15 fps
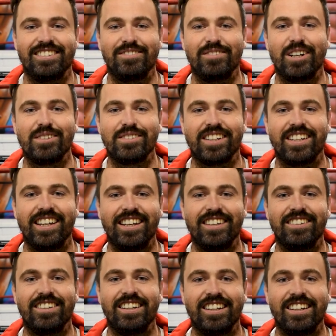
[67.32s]
When I was a
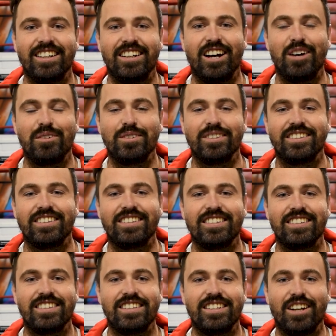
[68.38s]
kid, I would
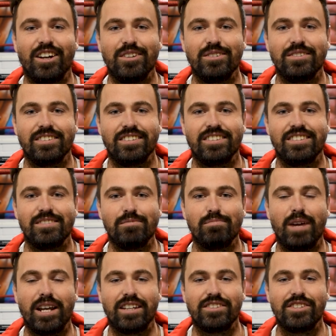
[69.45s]
you know,
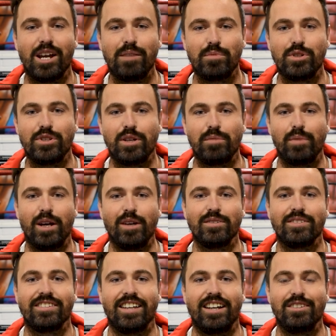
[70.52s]
make championship
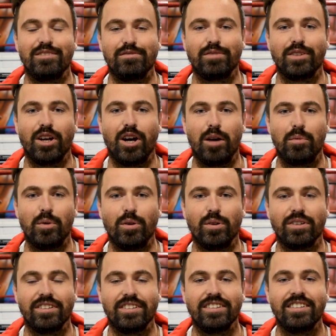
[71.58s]
belts out of
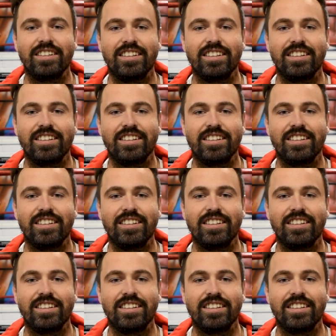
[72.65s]
cardboard and